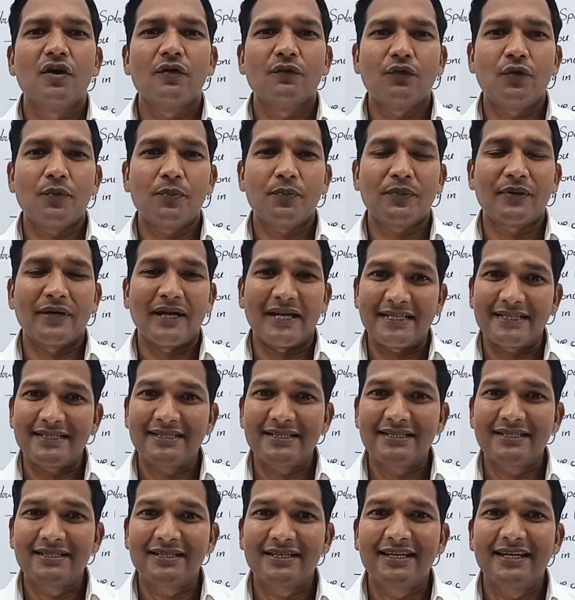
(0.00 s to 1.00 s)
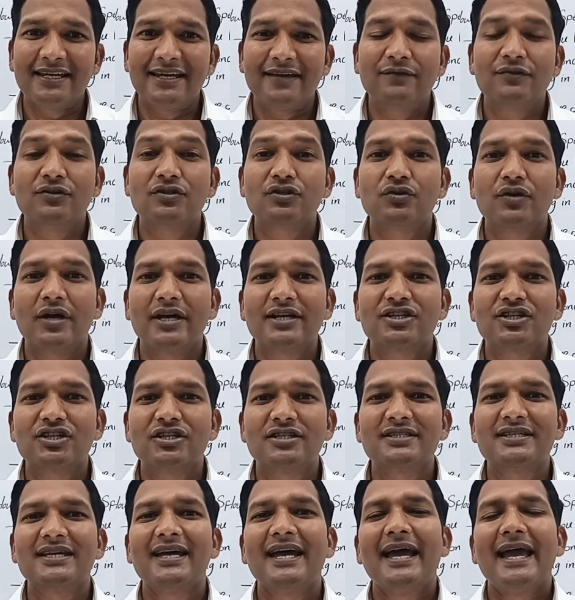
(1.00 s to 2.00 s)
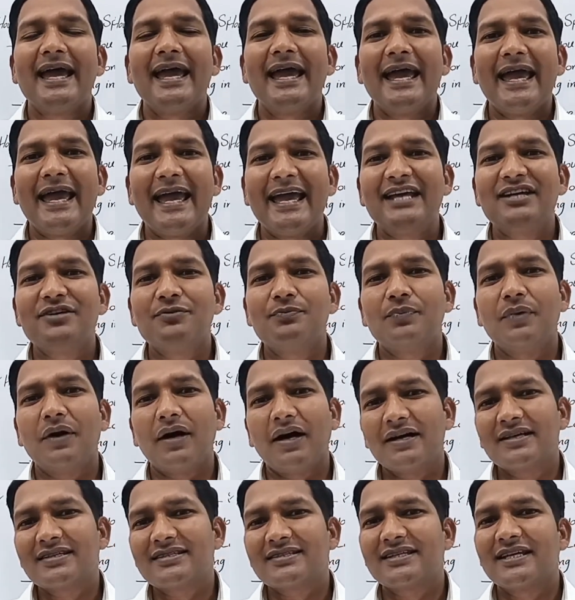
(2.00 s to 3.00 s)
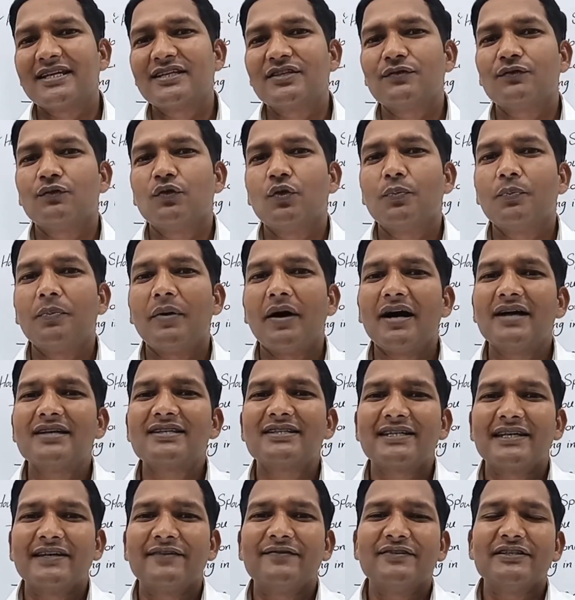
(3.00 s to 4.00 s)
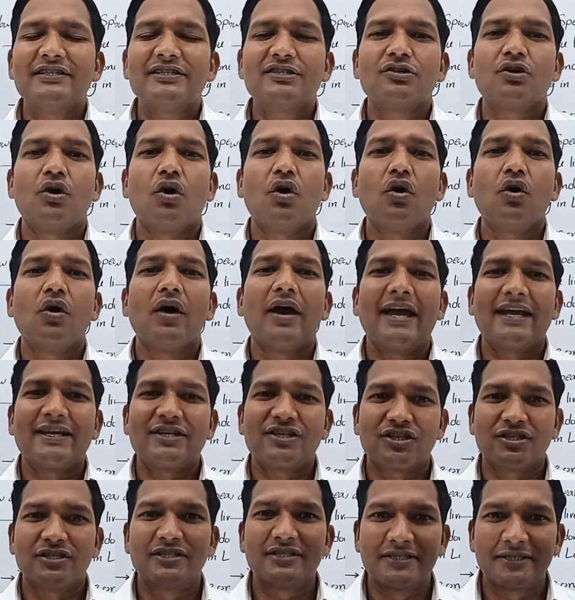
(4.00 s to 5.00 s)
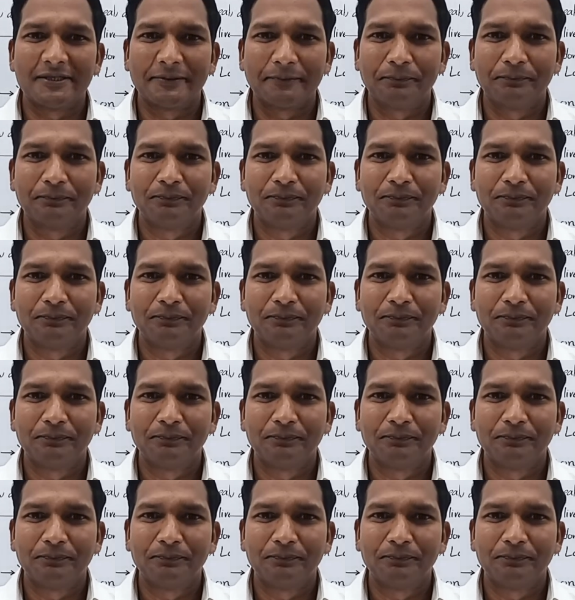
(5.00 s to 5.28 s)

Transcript: for present events or actions and past tense for past events or actions.